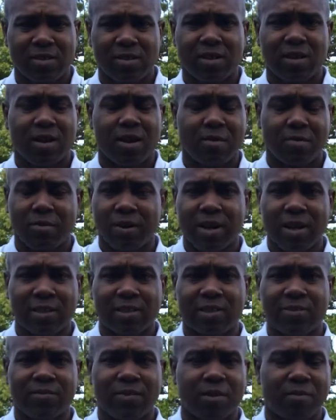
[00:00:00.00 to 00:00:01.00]
with
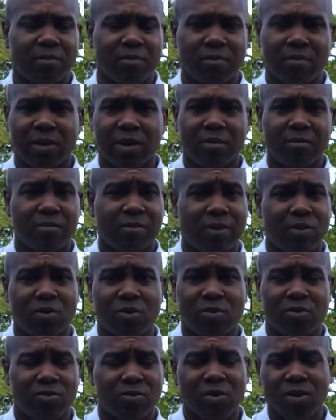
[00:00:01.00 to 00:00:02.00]
SFM,
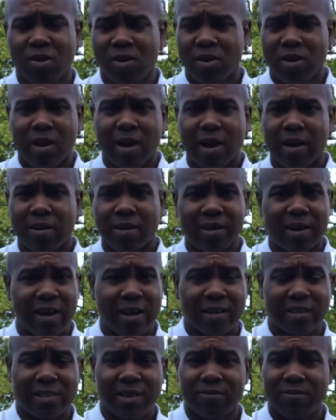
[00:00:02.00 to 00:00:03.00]
go to, and
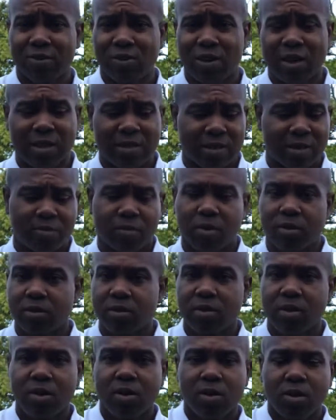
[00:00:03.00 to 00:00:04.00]
$97 a
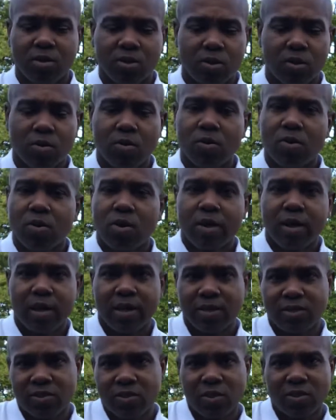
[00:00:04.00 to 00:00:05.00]
month. So
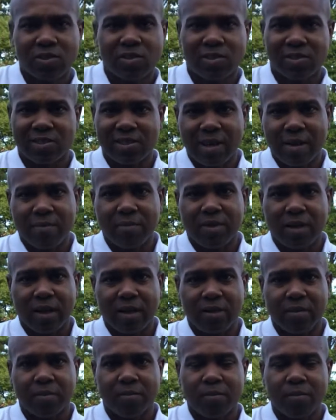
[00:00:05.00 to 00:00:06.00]
it's just the same
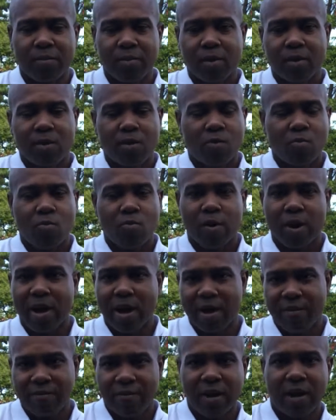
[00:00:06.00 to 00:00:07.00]
thing. We
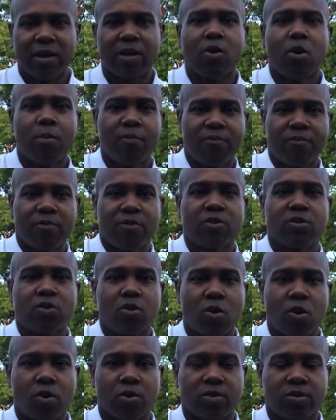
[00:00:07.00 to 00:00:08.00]
have an upfront
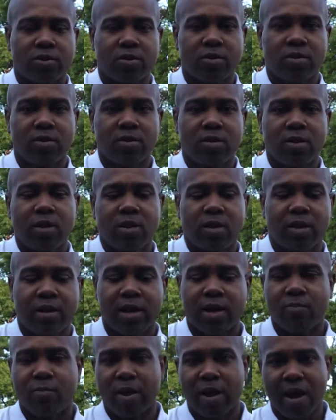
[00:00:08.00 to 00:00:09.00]
cost,
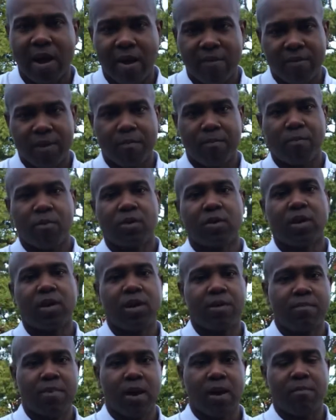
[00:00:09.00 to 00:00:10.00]
then we have a
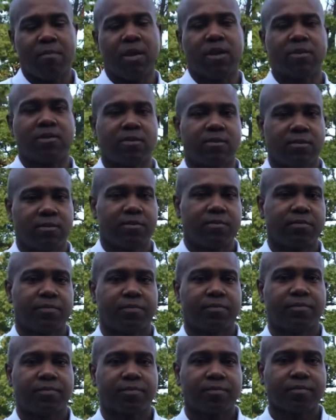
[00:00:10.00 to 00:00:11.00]
monthly payment.
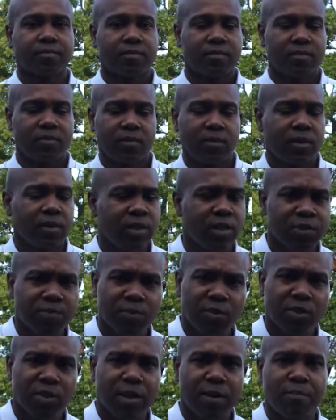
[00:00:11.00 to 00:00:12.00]
This
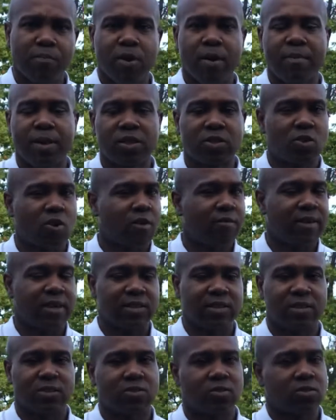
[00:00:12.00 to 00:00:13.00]
monthly payment covers
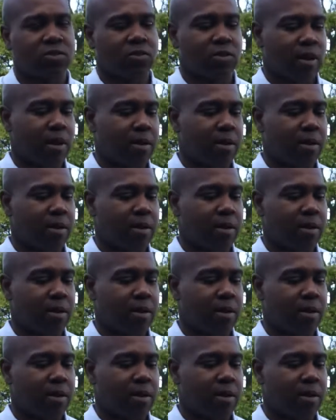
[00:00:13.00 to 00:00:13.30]
this